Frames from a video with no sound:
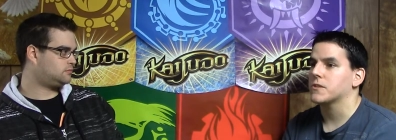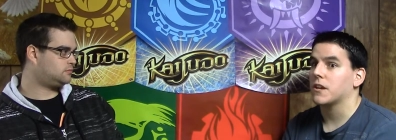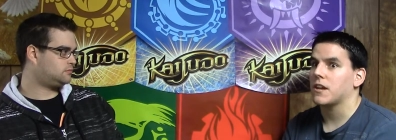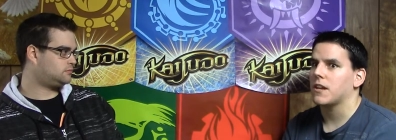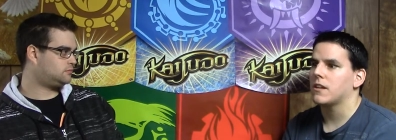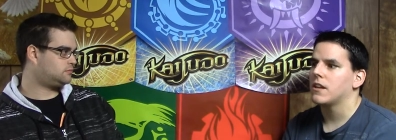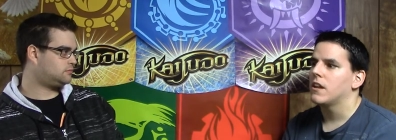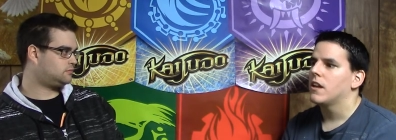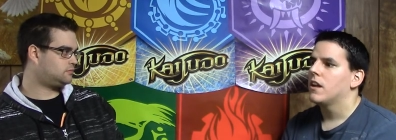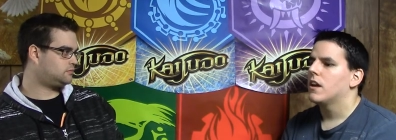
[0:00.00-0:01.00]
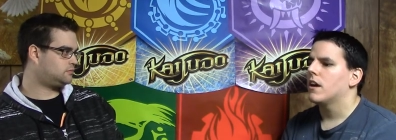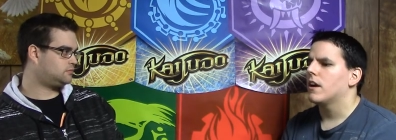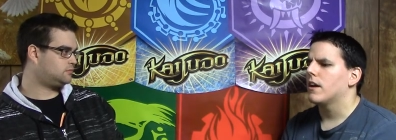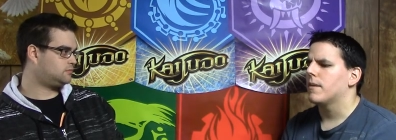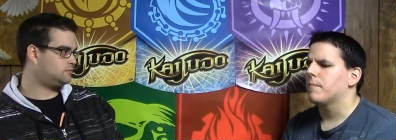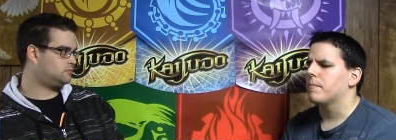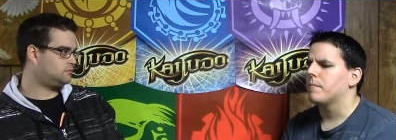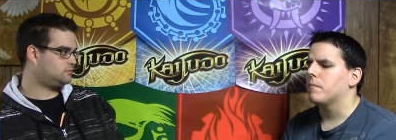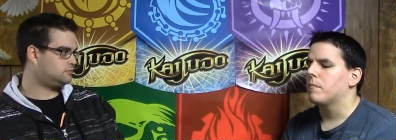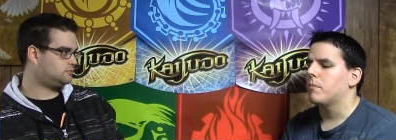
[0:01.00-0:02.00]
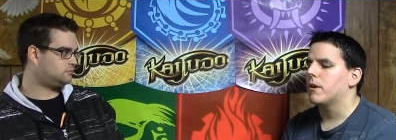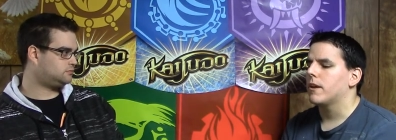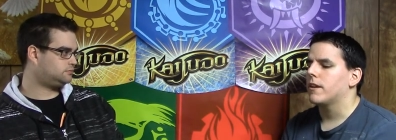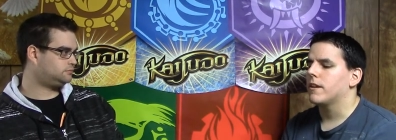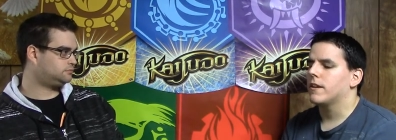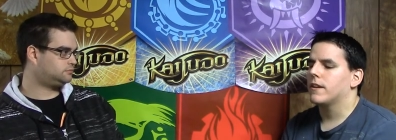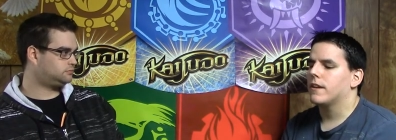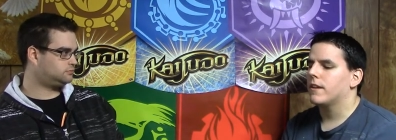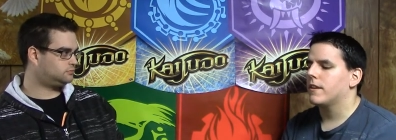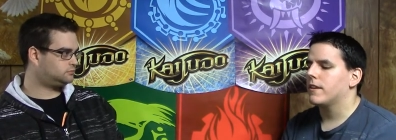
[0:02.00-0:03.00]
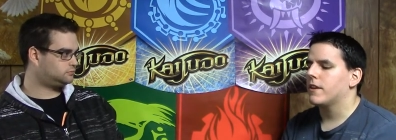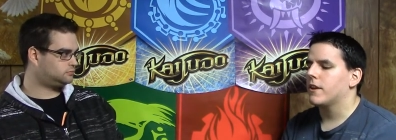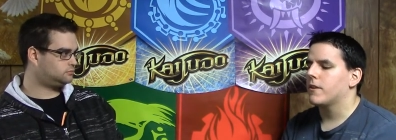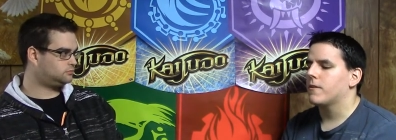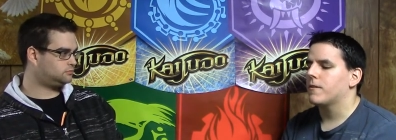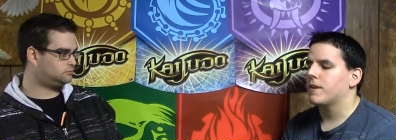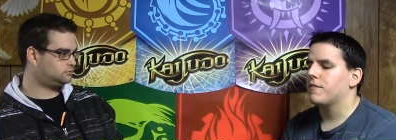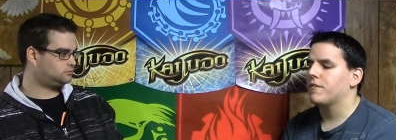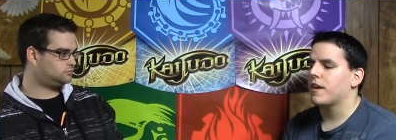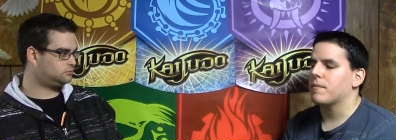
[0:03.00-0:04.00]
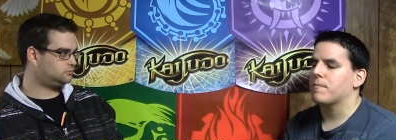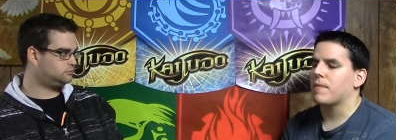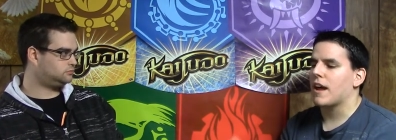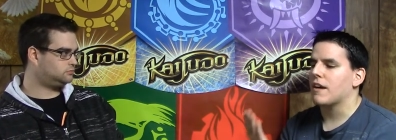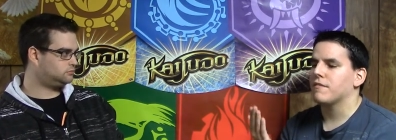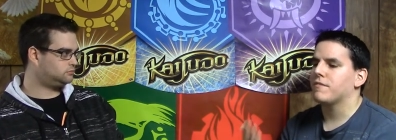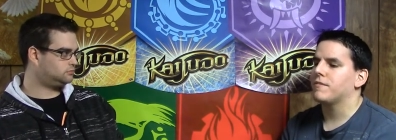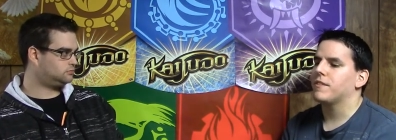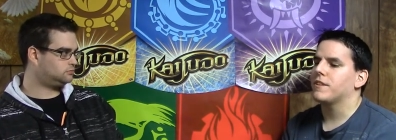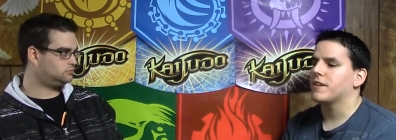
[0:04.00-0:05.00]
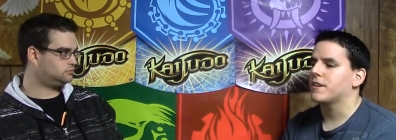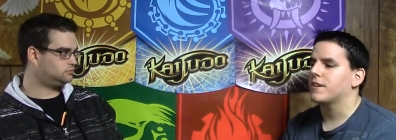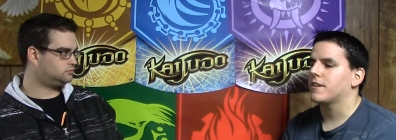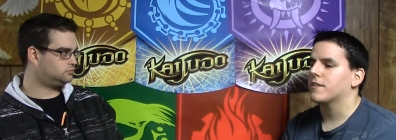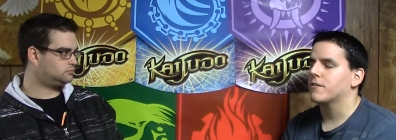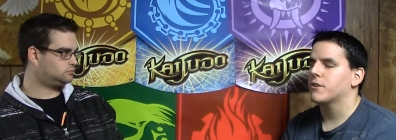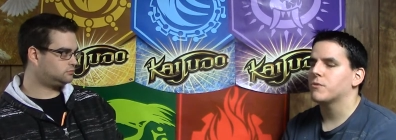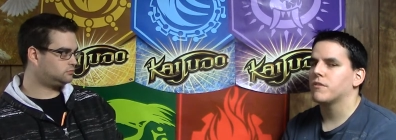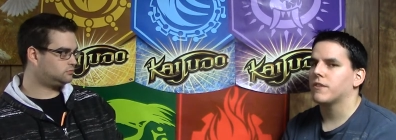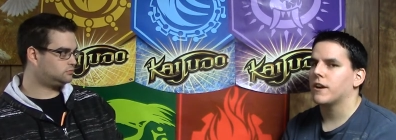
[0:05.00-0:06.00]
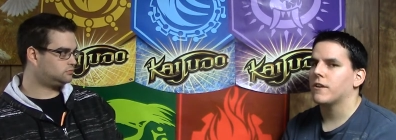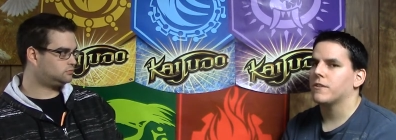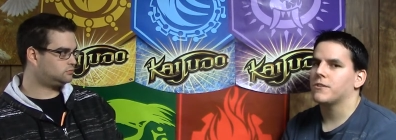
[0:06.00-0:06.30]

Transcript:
Speaker 1: it's gonna hit. Um, but you know, if I have the uh, Grudge Weaver out, you